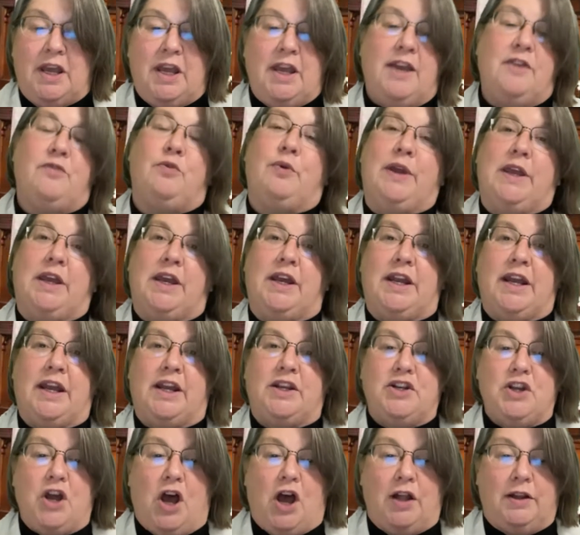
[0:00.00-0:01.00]
If we can
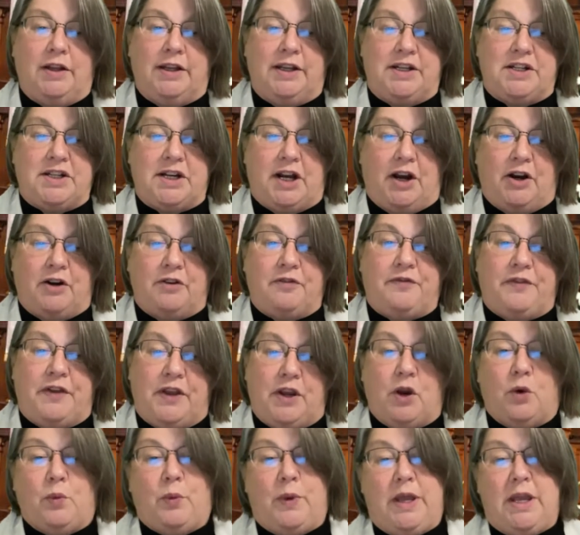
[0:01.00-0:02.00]
acknowledge our
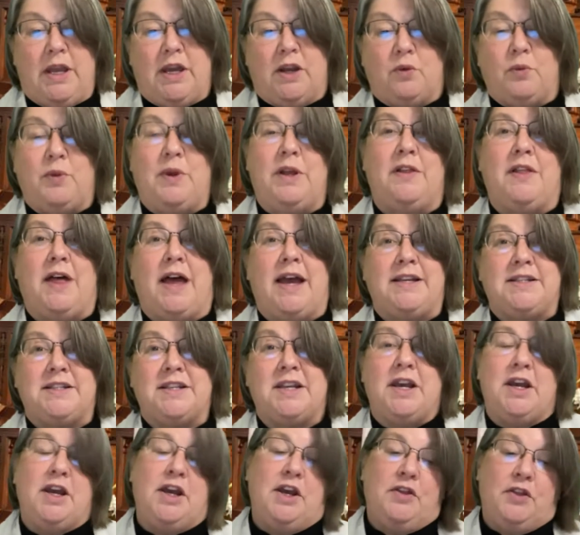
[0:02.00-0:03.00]
fear, we can realize
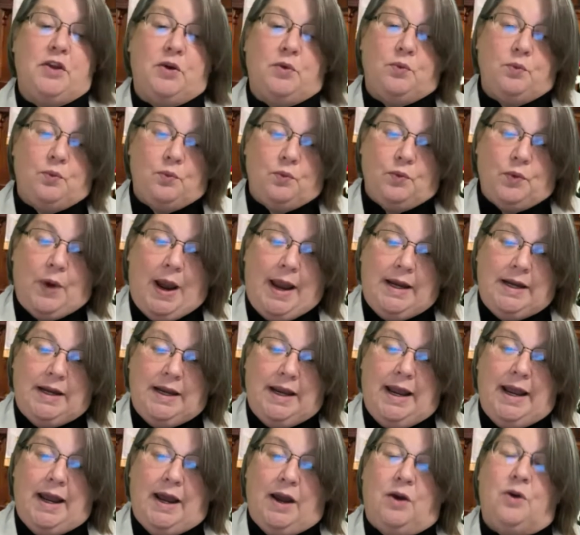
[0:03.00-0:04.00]
that right
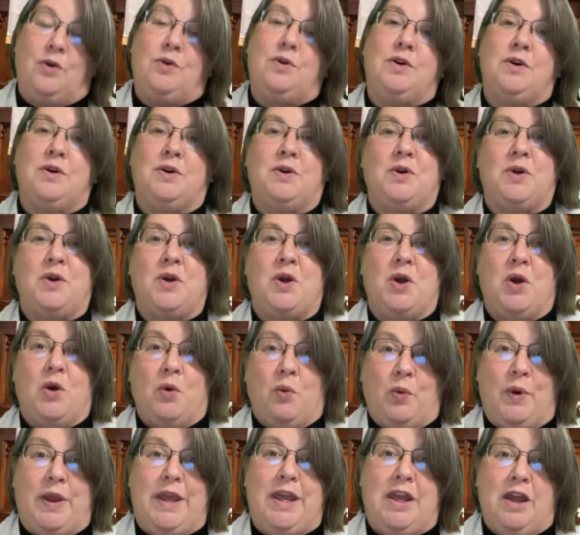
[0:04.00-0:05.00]
now
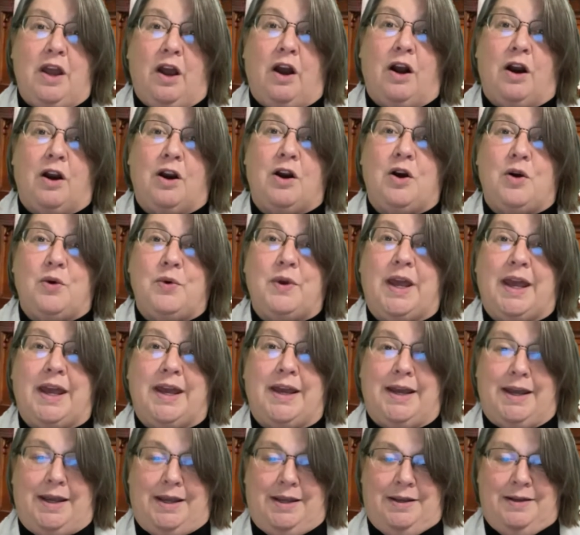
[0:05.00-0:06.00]
we are
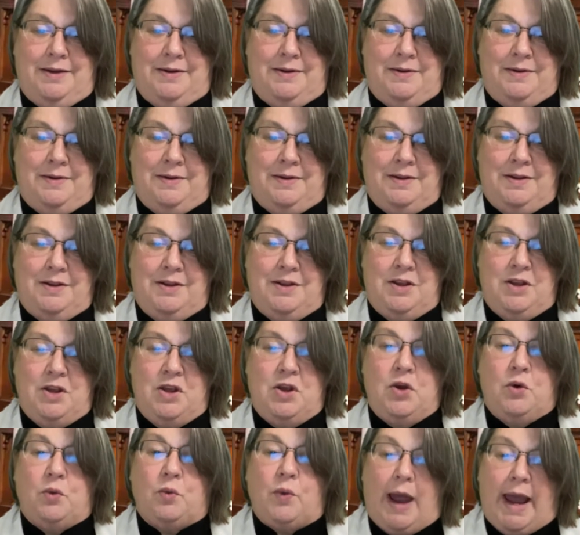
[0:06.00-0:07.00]
okay.
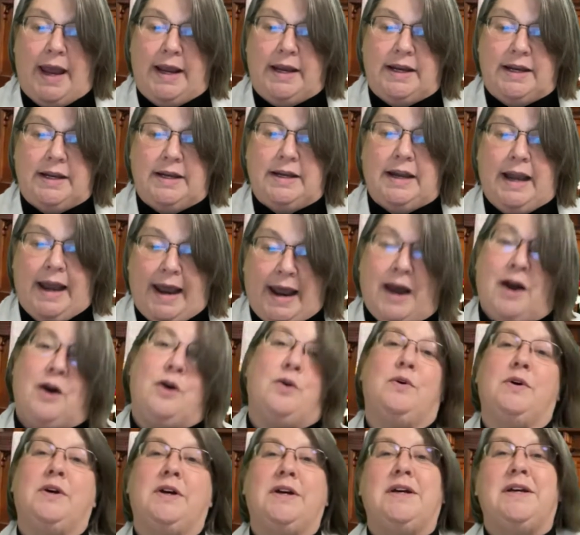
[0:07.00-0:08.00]
Right
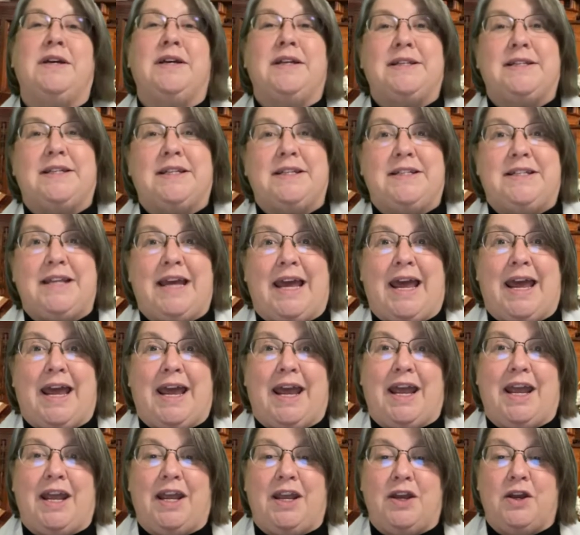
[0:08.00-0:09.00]
now,
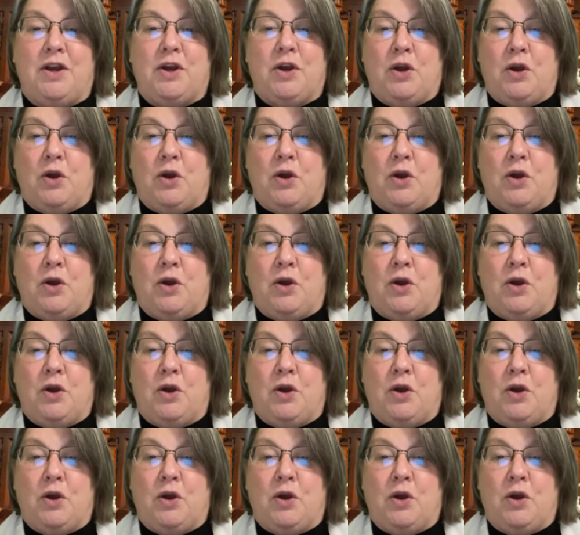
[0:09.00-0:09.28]
today,